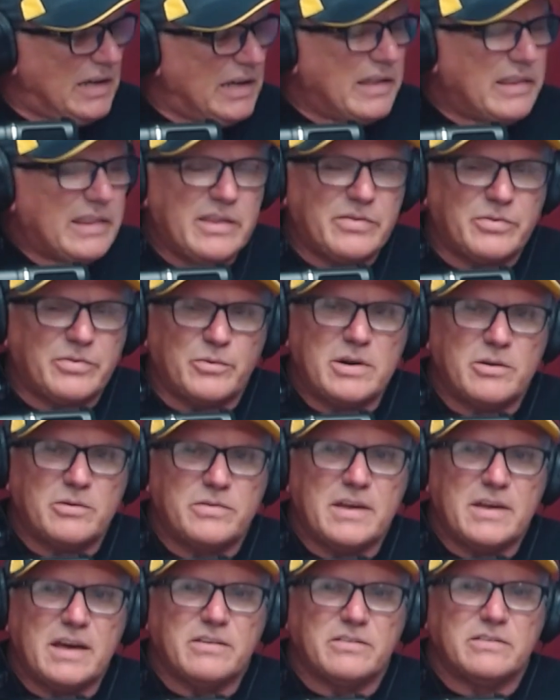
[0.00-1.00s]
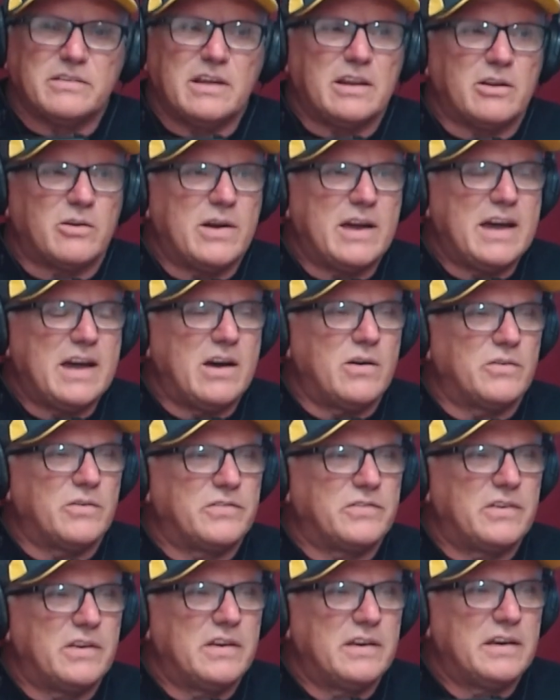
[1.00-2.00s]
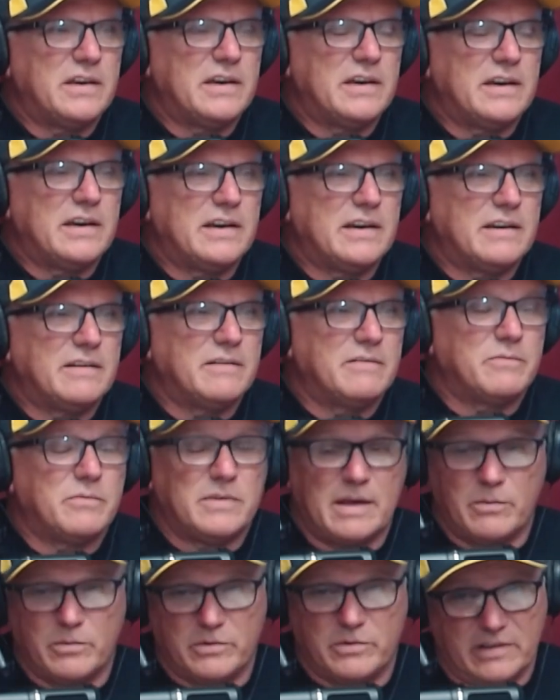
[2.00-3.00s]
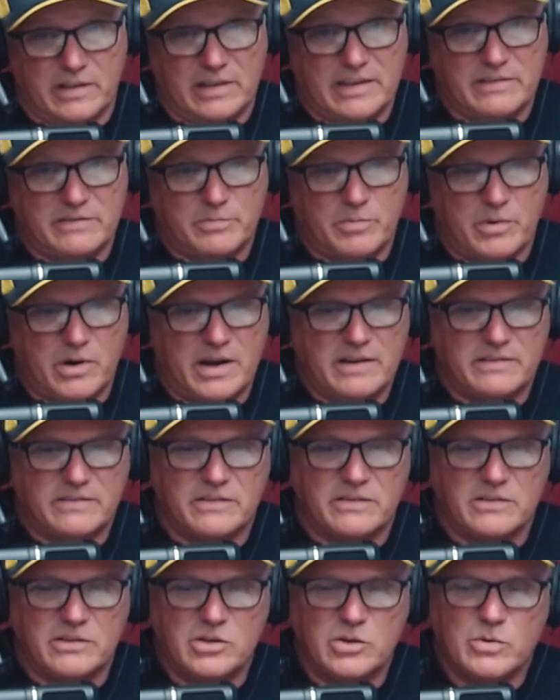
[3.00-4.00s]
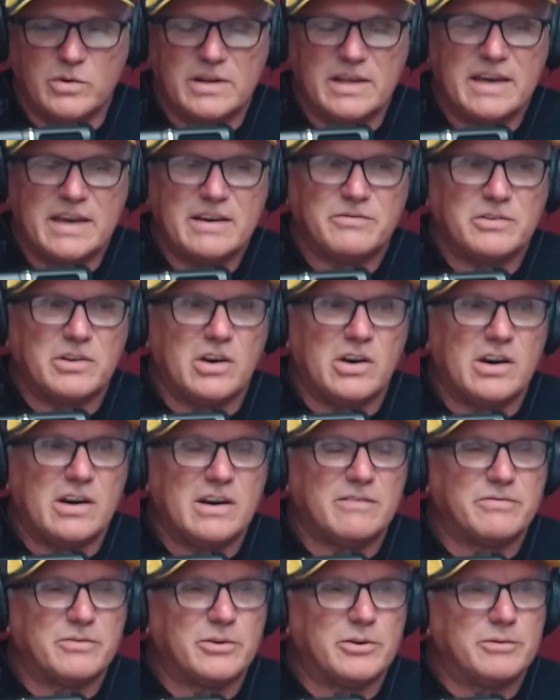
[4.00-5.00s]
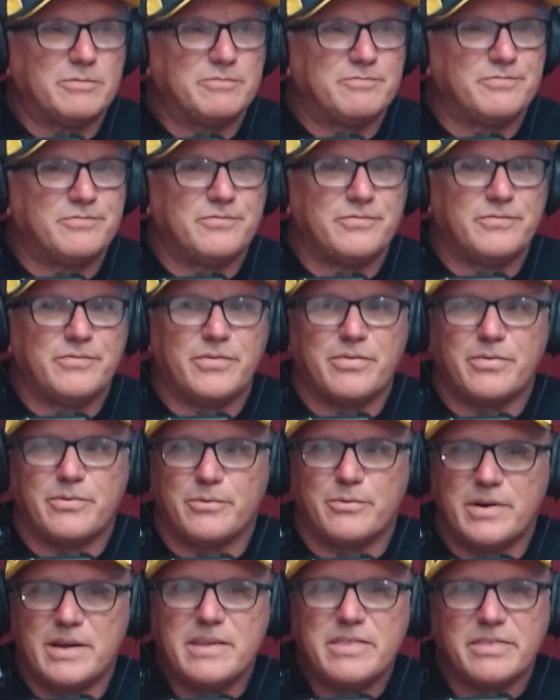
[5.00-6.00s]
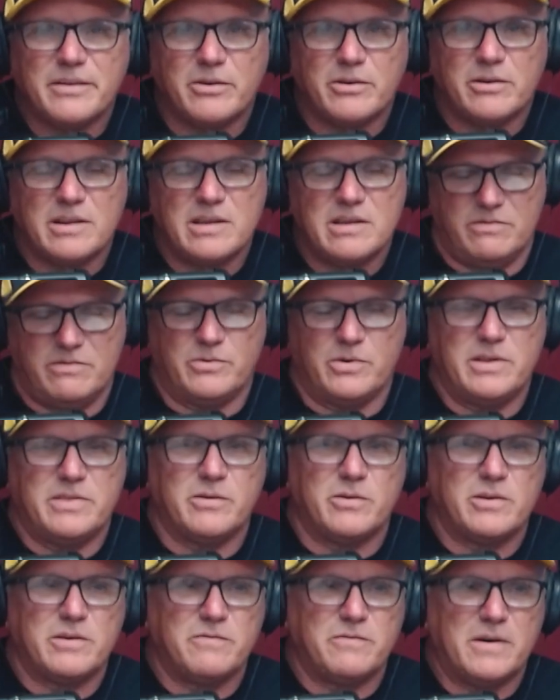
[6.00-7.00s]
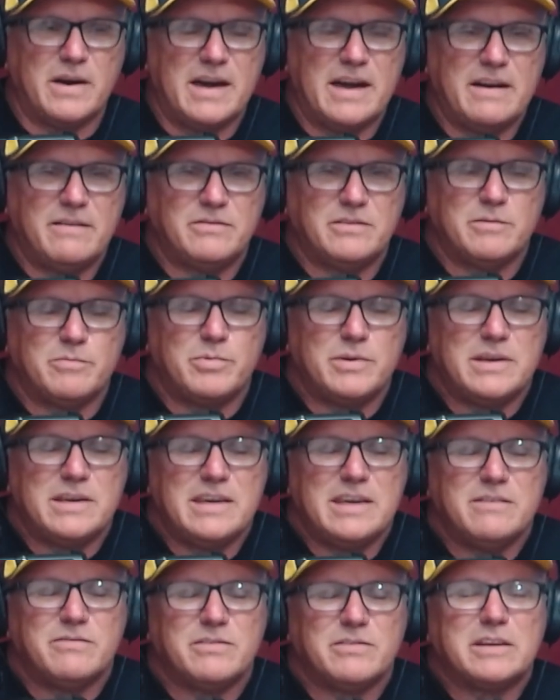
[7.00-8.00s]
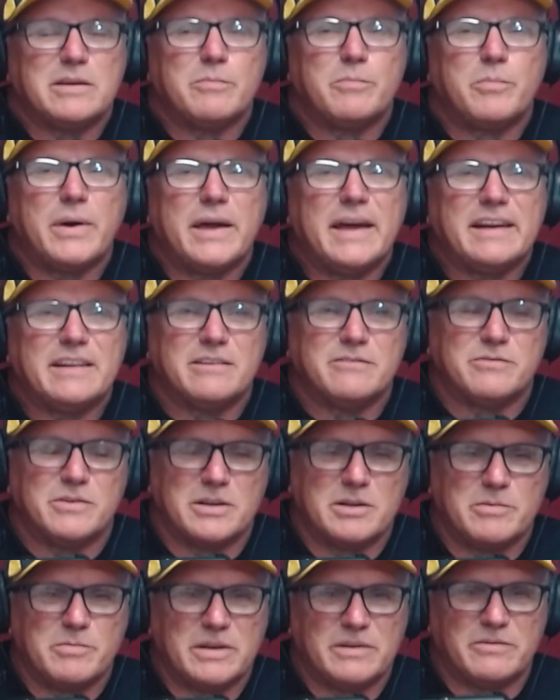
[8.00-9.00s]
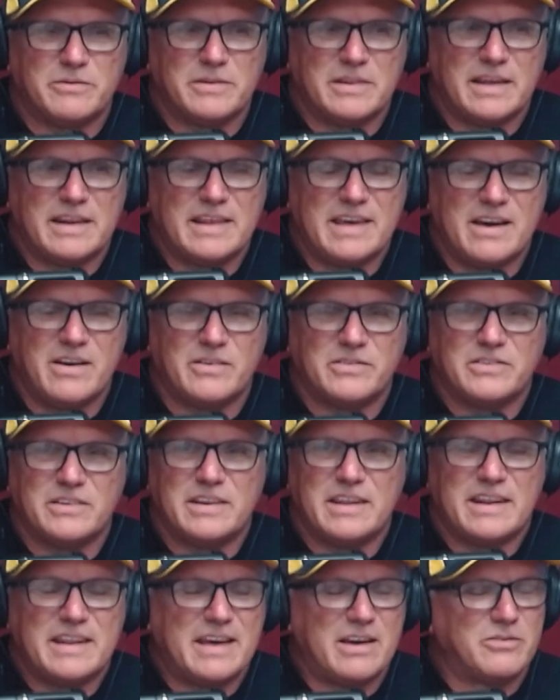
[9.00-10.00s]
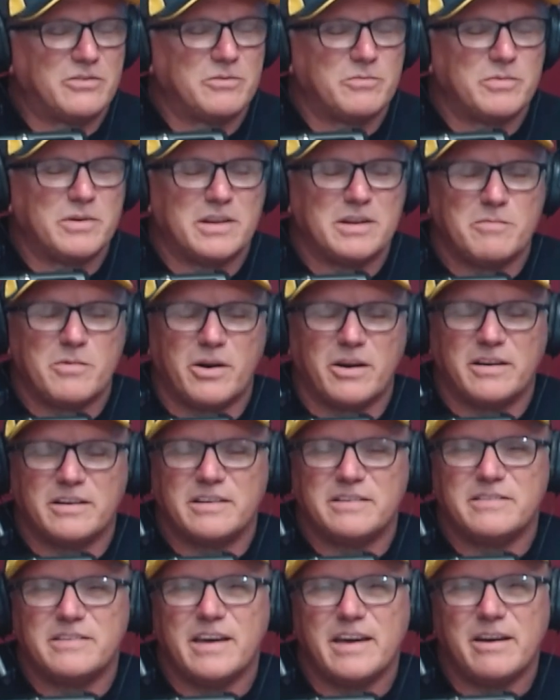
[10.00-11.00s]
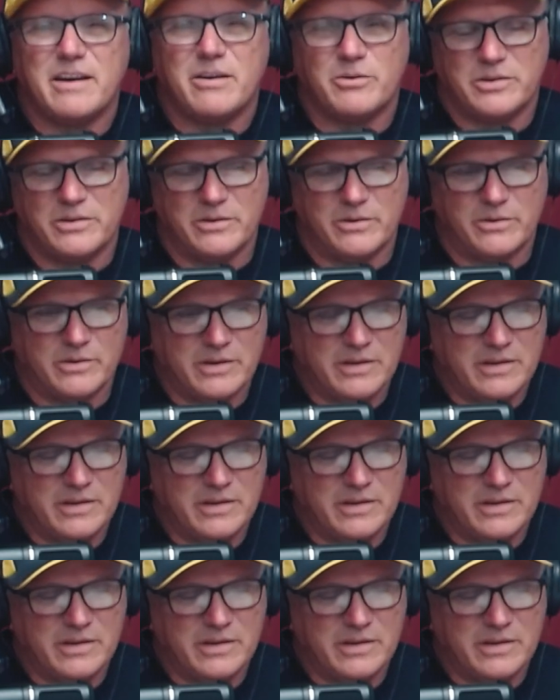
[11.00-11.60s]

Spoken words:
That $300,000 house, that was the list price. You would have to offer $330,000, $335,000 to be even competitive on a bid for that house, and that house would be on the market a day or two.